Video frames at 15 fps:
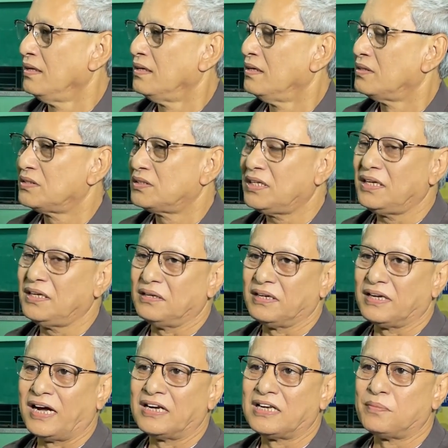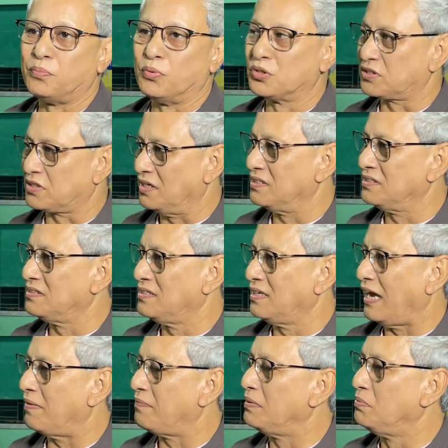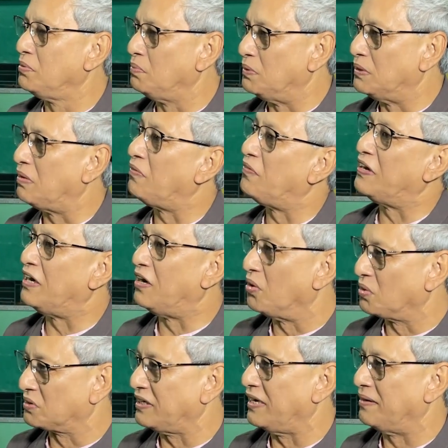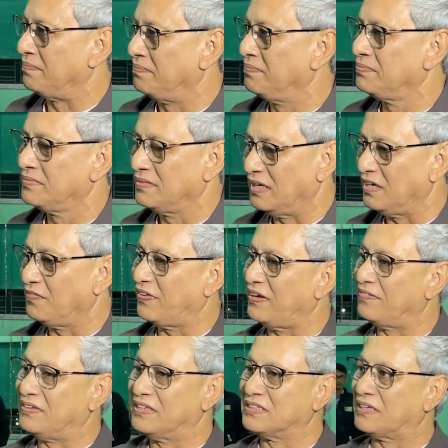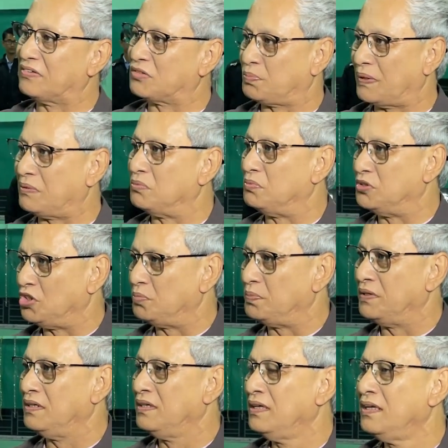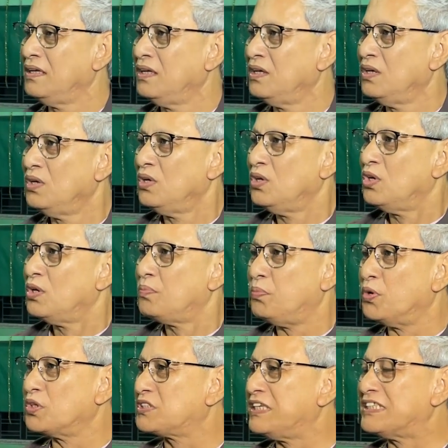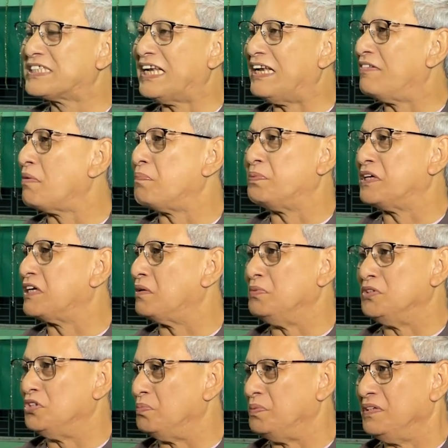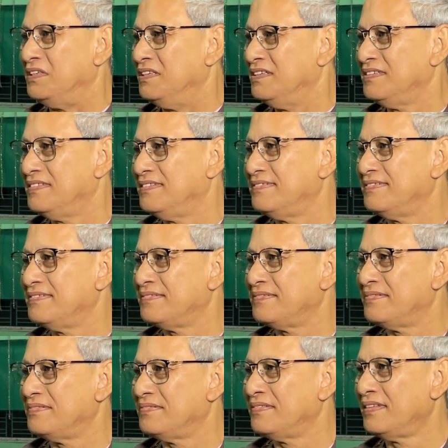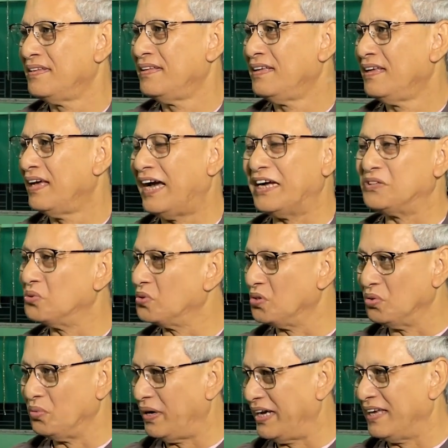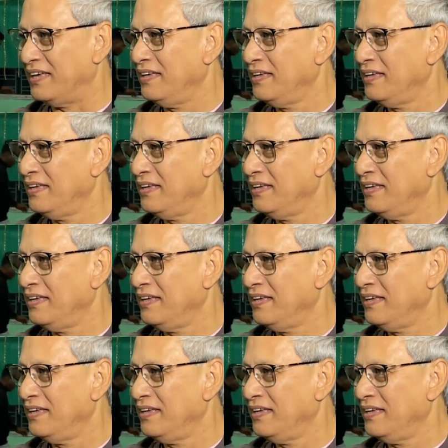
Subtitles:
See, regarding pollsters, I've been with BJP very long time. 35 years I've spent with BJP. Pollsters can never predict BJP. I don't know why.